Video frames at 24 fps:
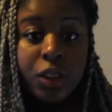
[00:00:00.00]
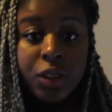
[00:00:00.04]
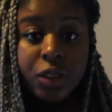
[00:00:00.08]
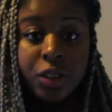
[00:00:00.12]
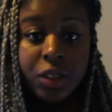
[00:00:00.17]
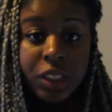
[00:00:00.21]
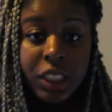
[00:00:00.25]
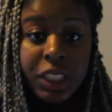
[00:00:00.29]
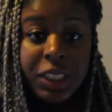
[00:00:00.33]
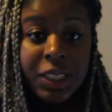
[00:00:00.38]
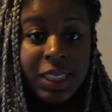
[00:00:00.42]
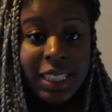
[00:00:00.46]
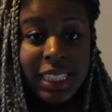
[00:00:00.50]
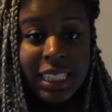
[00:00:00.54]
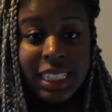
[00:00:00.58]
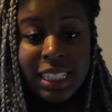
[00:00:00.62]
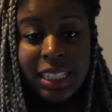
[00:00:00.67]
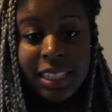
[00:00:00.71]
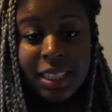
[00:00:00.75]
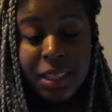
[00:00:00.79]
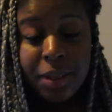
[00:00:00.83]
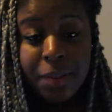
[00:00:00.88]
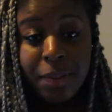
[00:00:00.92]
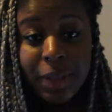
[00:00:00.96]
Also,
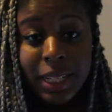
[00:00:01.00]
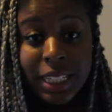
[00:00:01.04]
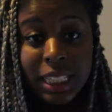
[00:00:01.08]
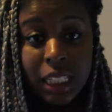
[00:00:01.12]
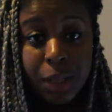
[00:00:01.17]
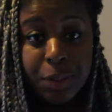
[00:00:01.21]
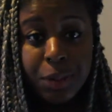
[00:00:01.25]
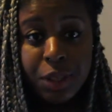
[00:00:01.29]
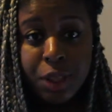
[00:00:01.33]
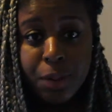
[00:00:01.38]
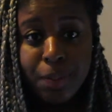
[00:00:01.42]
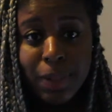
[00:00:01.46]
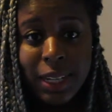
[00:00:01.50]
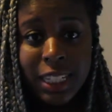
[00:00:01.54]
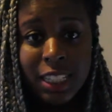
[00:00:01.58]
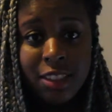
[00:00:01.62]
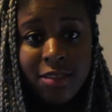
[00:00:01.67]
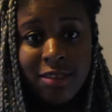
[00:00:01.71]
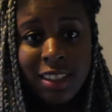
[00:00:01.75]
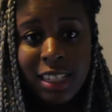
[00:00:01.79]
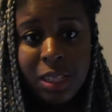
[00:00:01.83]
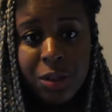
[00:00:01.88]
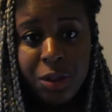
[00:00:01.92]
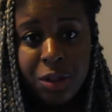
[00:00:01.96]
teachers can be some of the
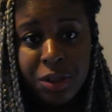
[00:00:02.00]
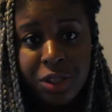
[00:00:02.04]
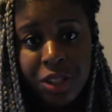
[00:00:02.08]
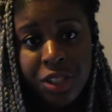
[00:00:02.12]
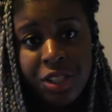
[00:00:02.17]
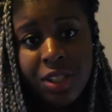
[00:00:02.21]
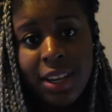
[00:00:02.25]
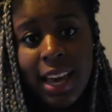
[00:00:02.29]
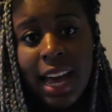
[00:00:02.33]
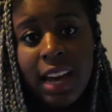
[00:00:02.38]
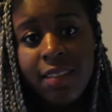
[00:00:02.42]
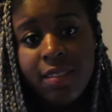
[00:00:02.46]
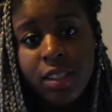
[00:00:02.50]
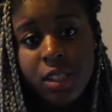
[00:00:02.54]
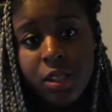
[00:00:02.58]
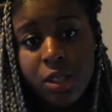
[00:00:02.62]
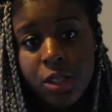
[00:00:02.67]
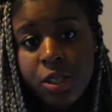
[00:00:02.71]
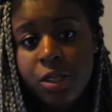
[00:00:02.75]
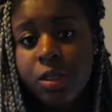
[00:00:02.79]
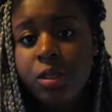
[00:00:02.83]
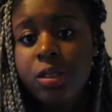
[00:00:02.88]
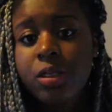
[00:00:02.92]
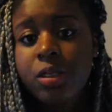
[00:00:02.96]
best resources you have at
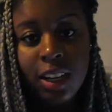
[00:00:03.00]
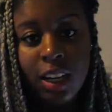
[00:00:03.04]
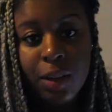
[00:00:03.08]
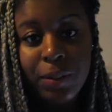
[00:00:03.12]
school.